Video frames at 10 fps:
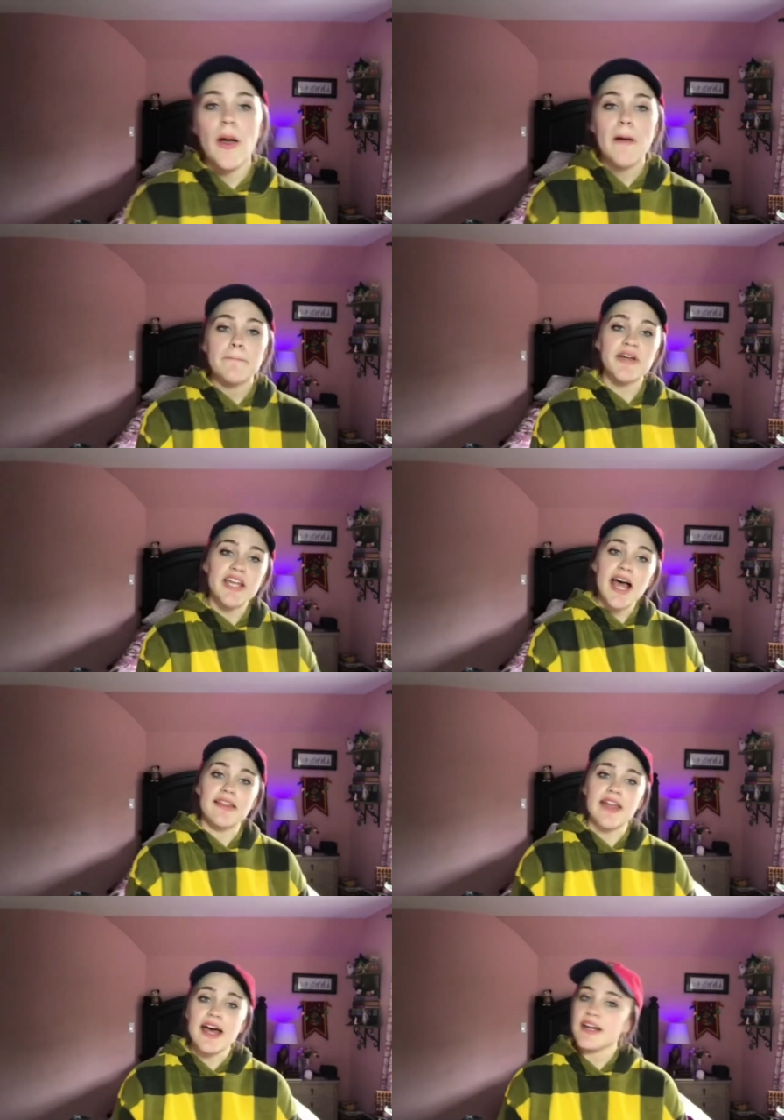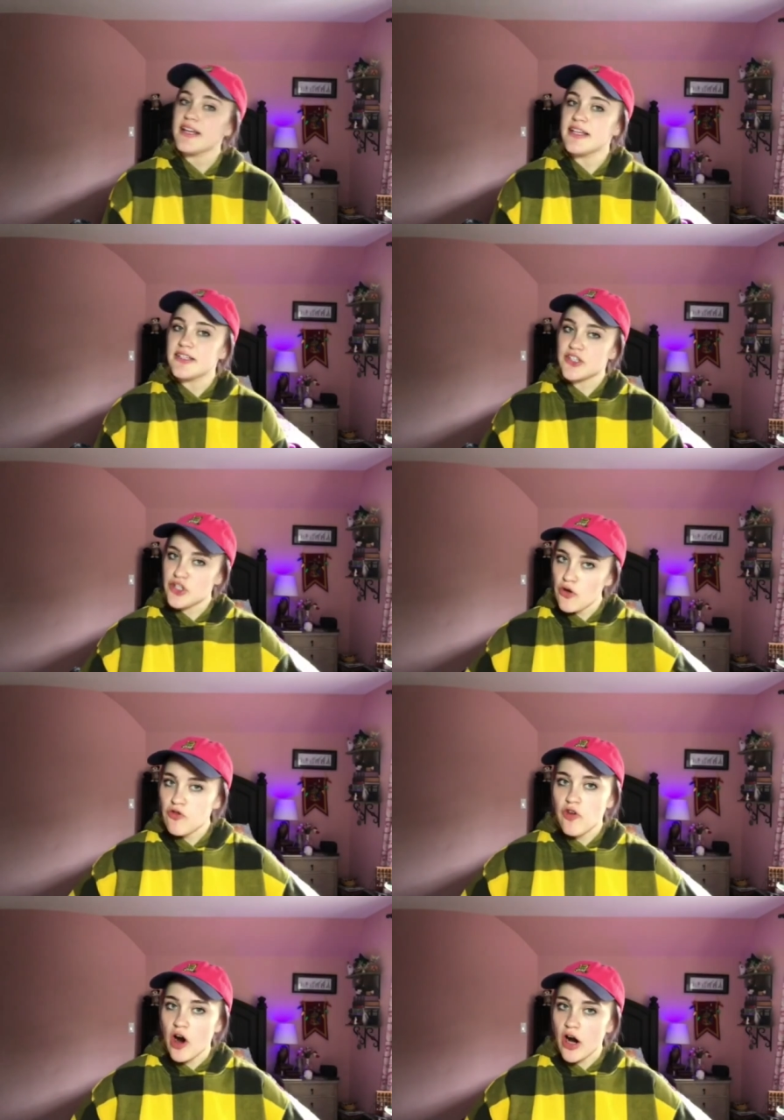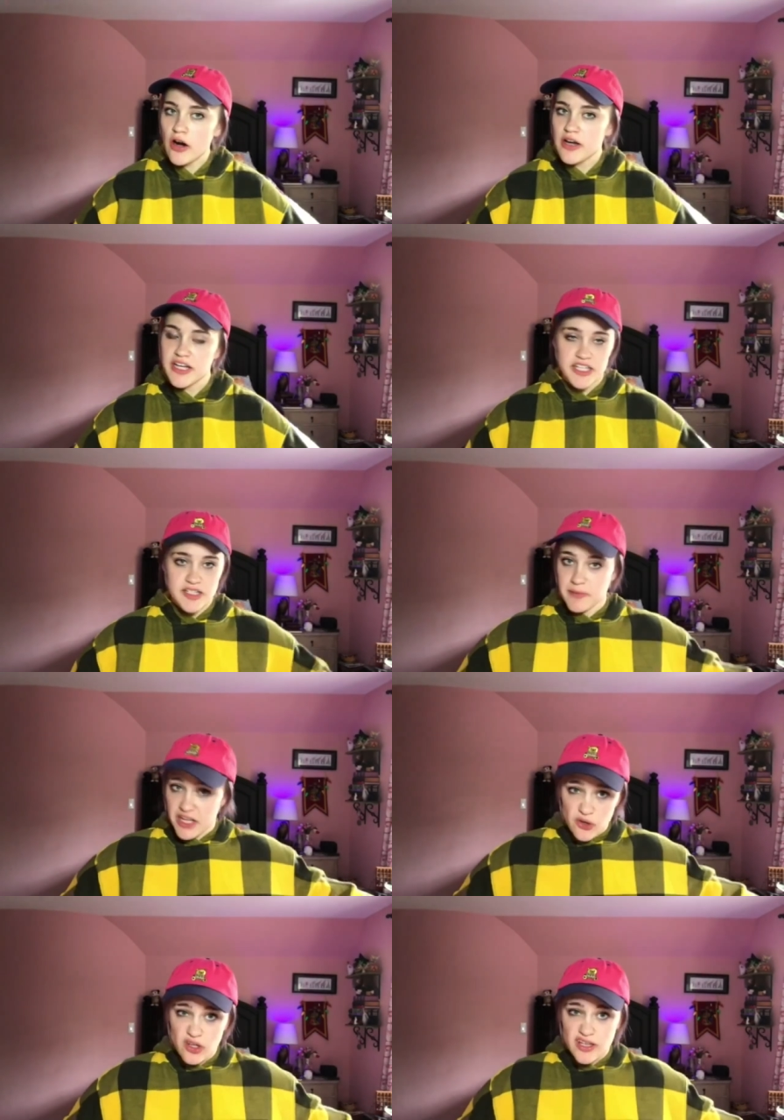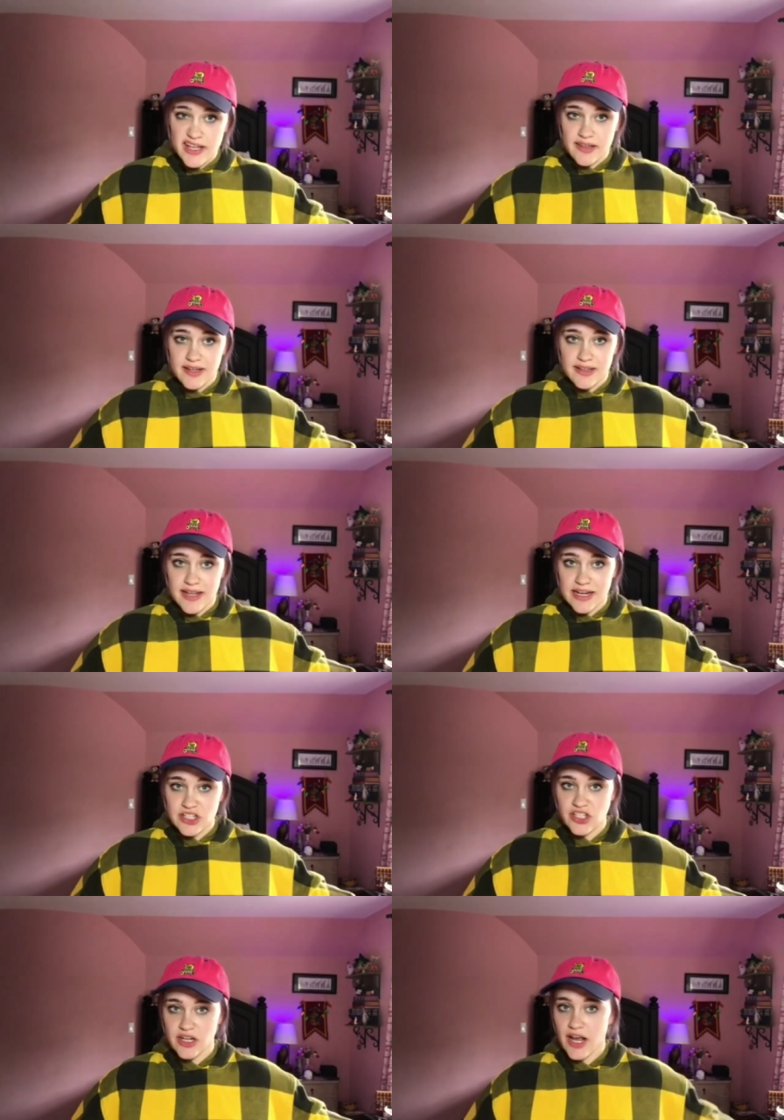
But yeah, that is so far is my ukulele collection.